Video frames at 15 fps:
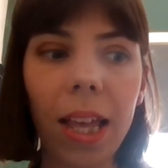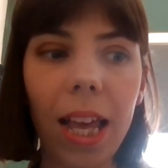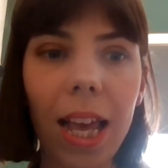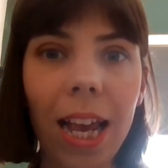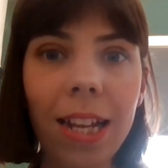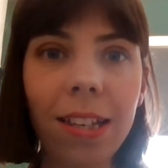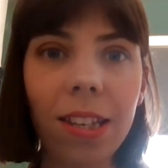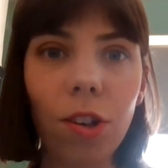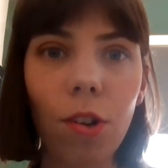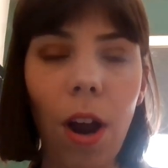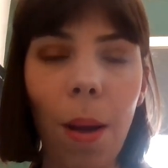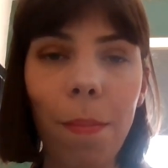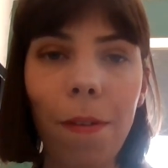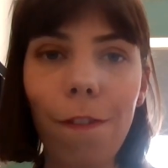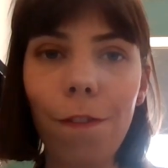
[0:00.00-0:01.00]

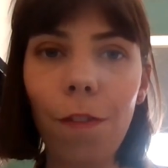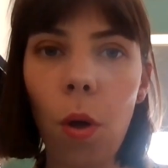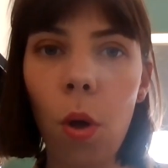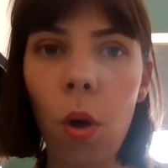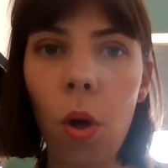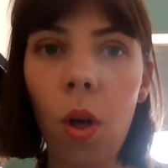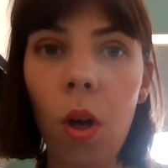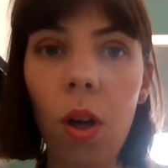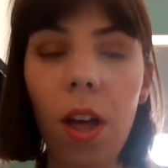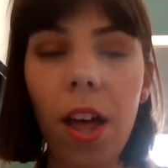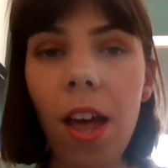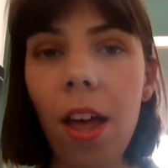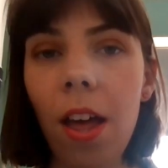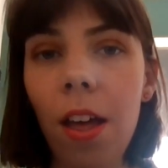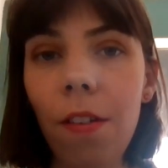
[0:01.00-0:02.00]
Instagram for
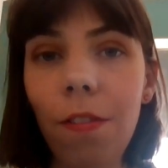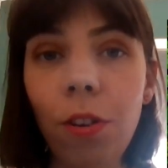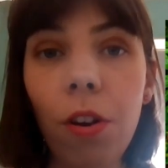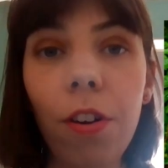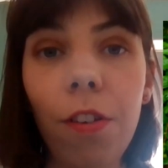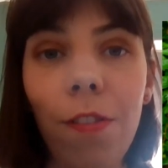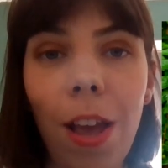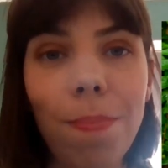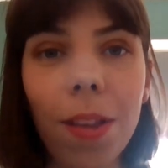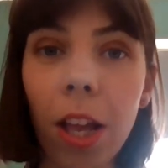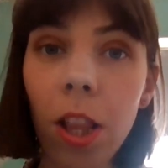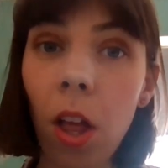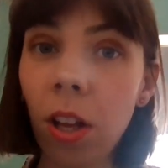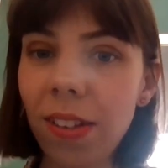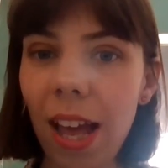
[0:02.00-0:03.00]
photography
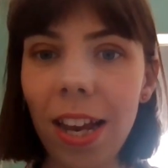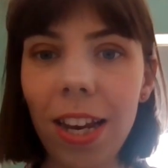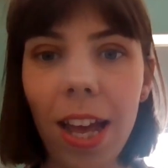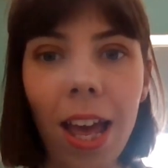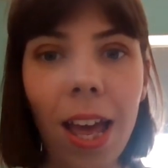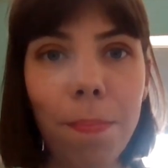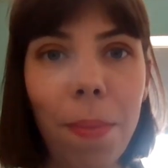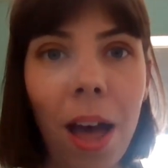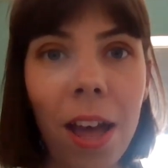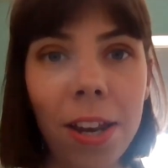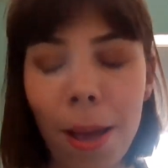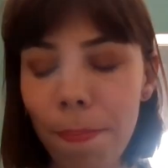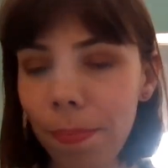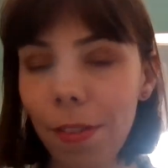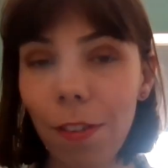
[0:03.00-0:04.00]
alongside her
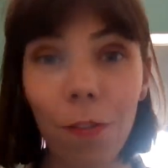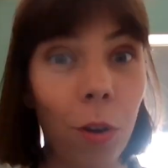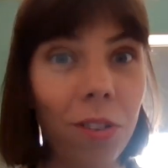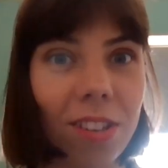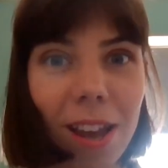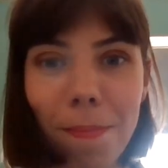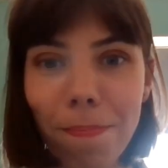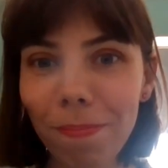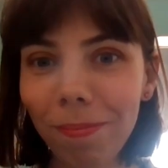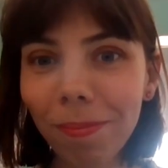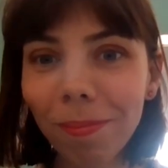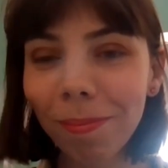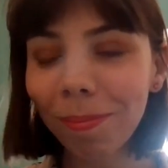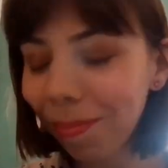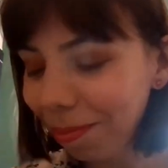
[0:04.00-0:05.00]
partner, fiance.
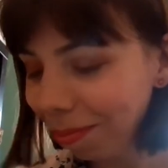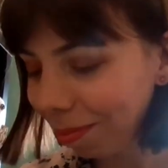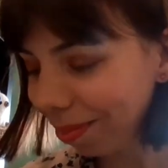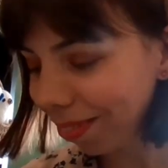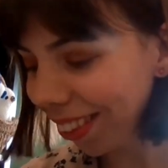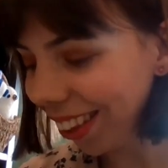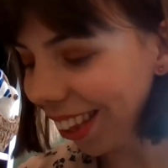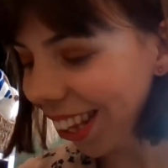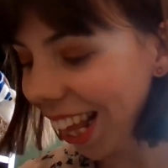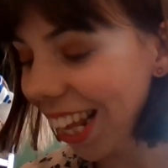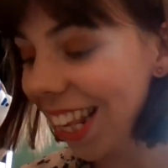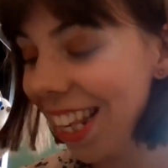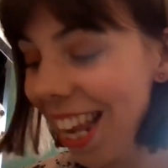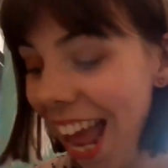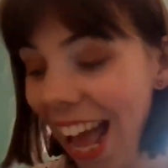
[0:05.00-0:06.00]

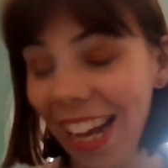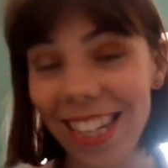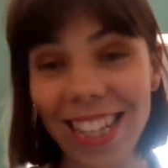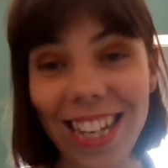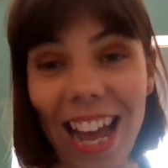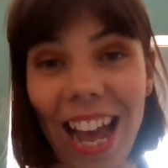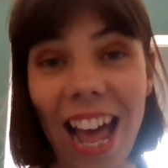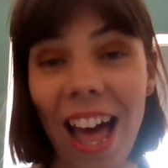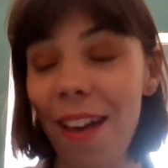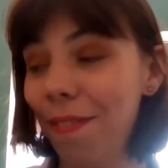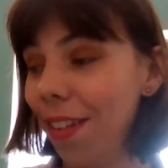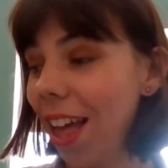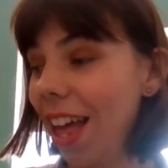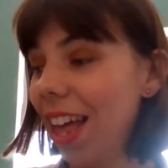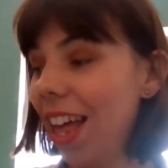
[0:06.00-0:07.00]
Next, I have
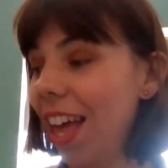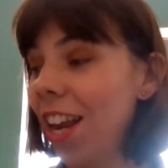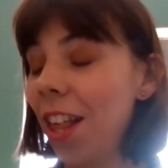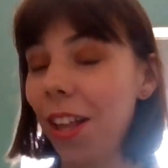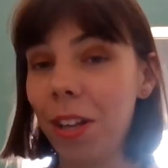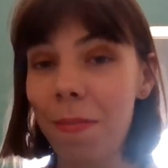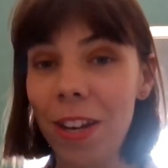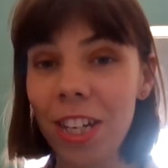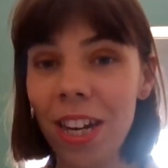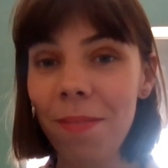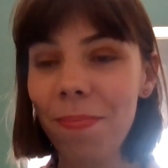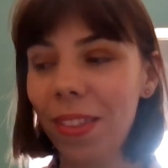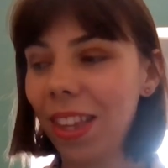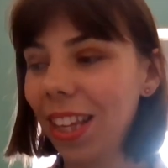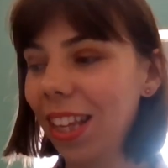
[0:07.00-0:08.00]
another commission.
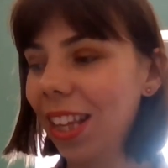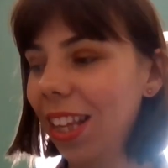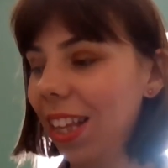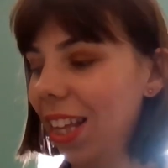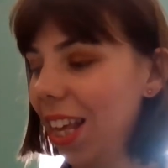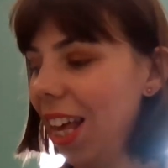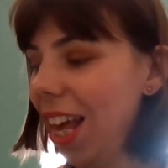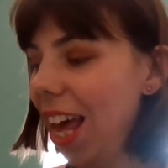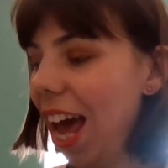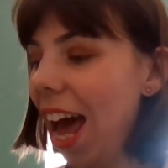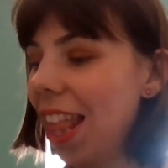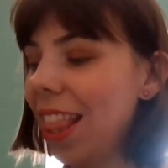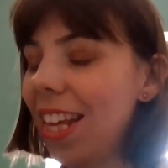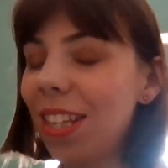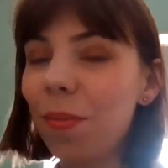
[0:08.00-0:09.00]

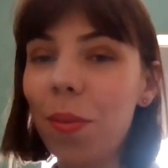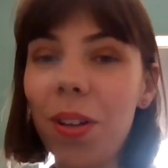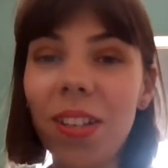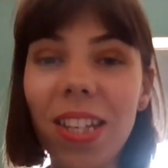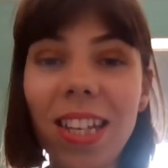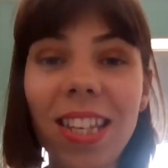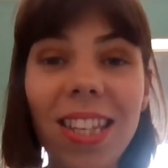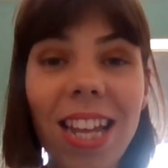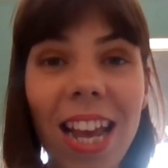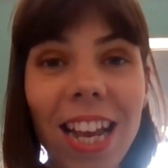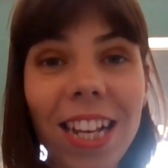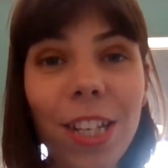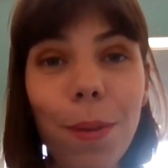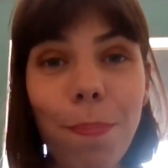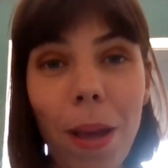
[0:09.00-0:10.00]
And this was a
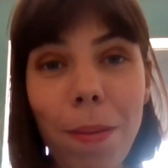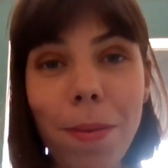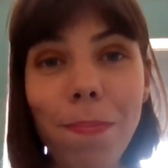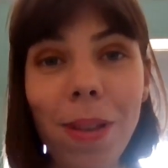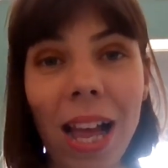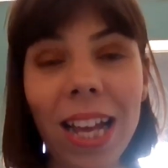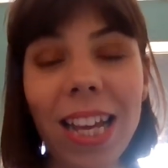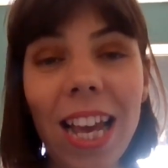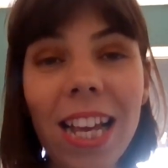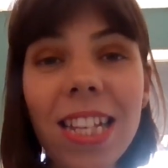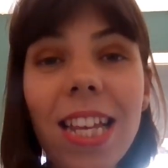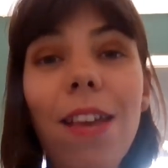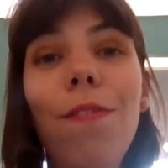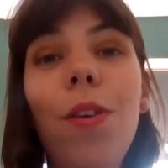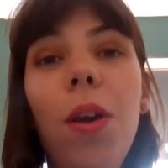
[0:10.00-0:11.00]
sage baby blanket.
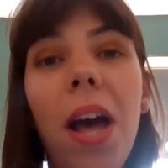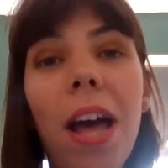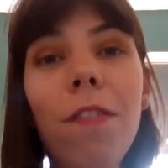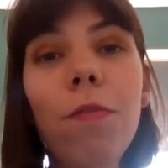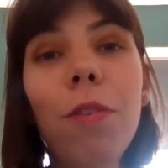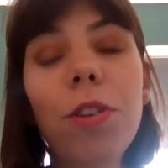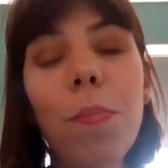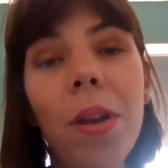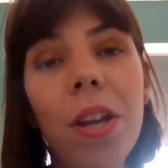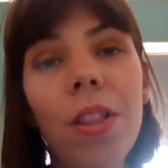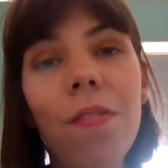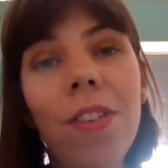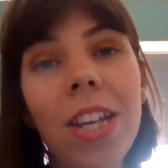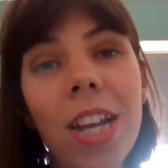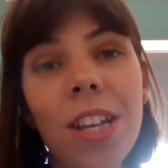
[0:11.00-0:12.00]
If you have watched my other
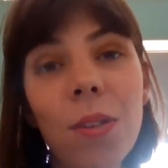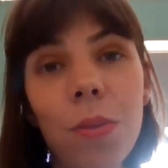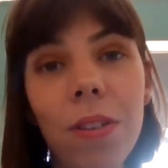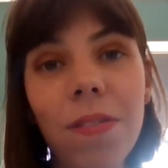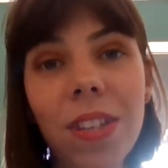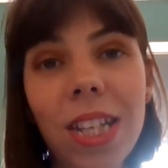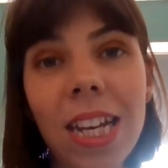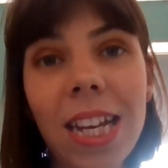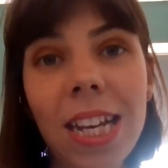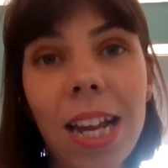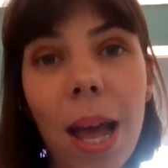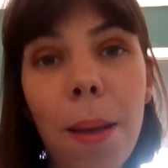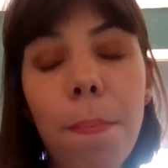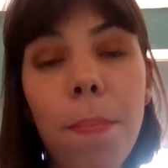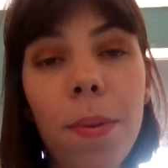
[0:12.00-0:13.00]
videos, you will have seen
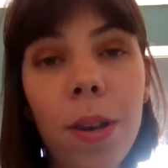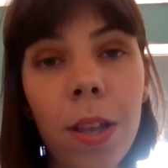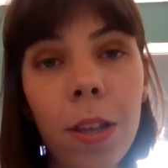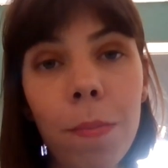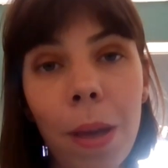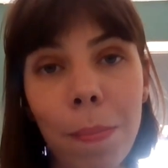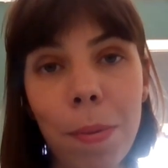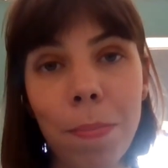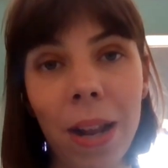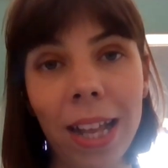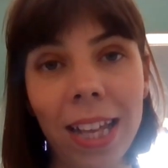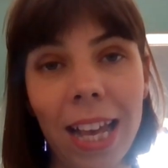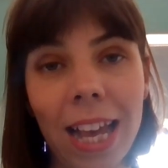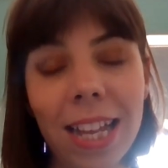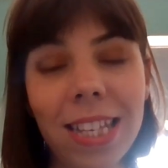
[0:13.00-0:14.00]
a blue baby
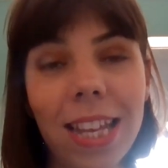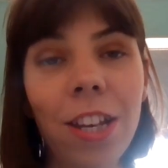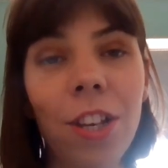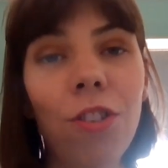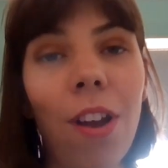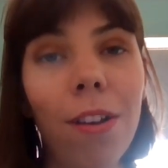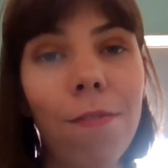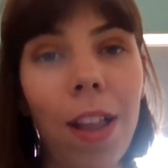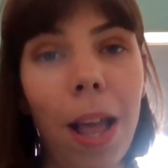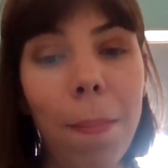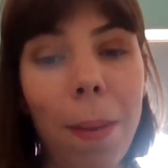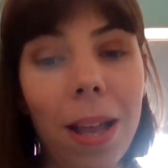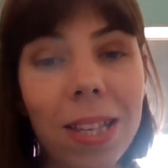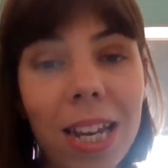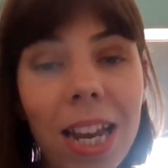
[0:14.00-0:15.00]
blanket in a dragonfly
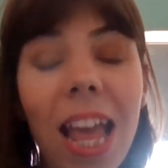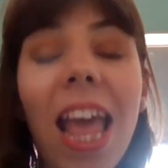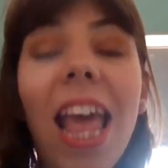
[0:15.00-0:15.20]
pattern.